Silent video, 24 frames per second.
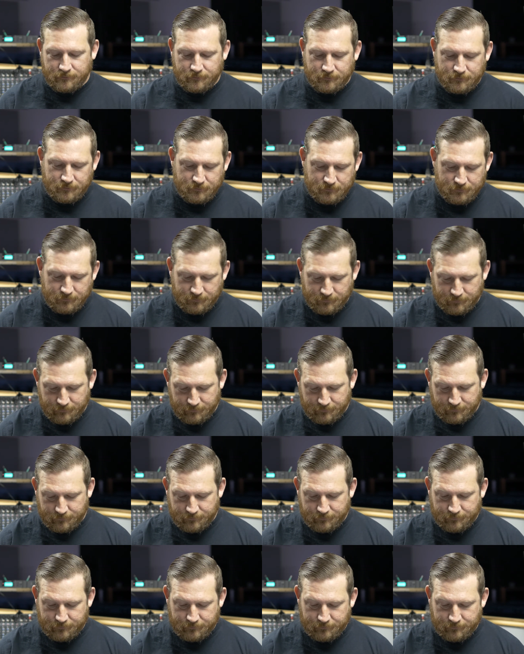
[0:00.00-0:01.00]

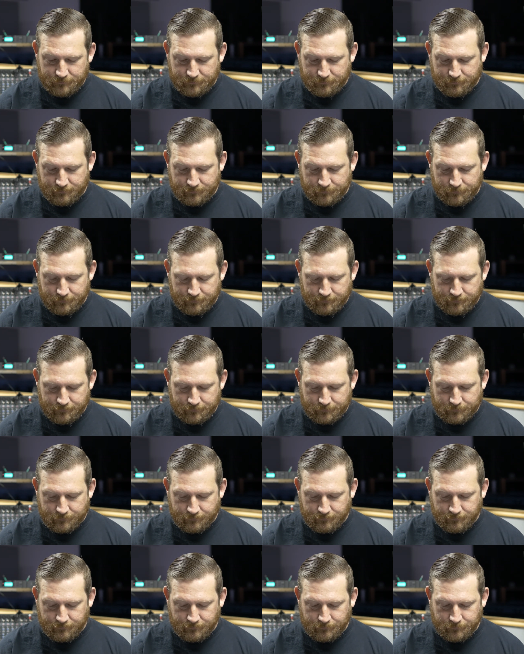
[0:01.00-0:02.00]

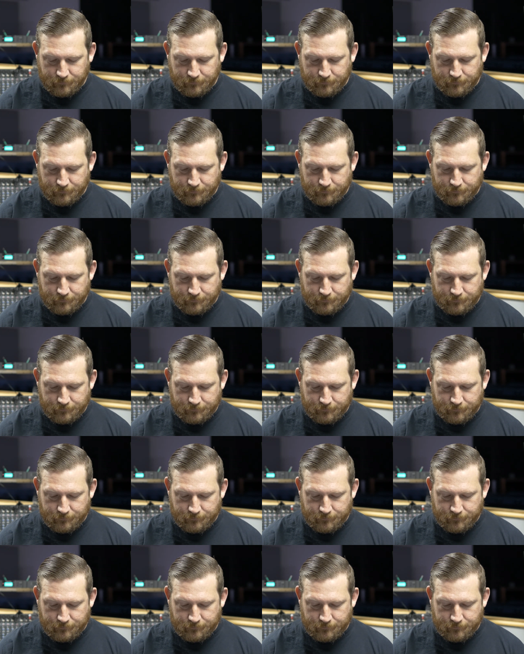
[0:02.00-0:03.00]

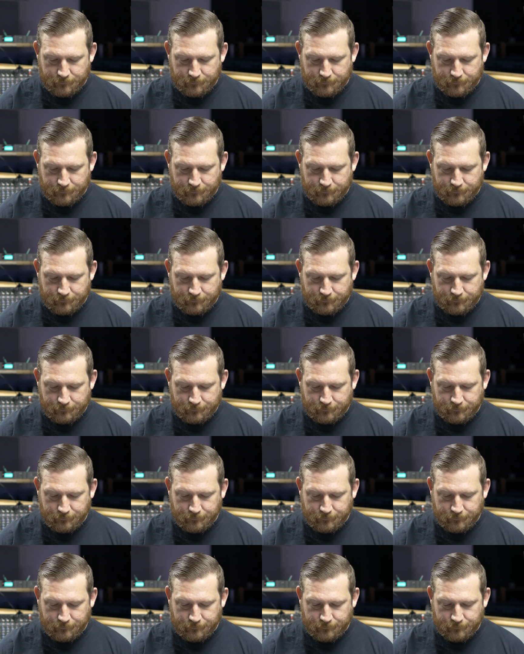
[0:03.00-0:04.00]

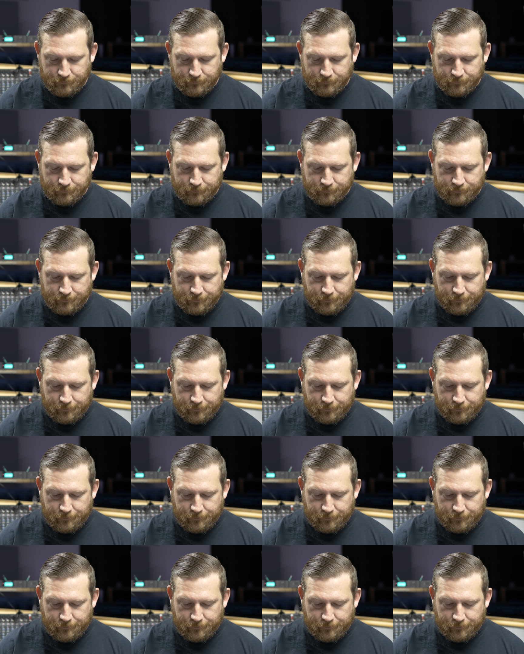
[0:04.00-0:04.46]
(no one is talking)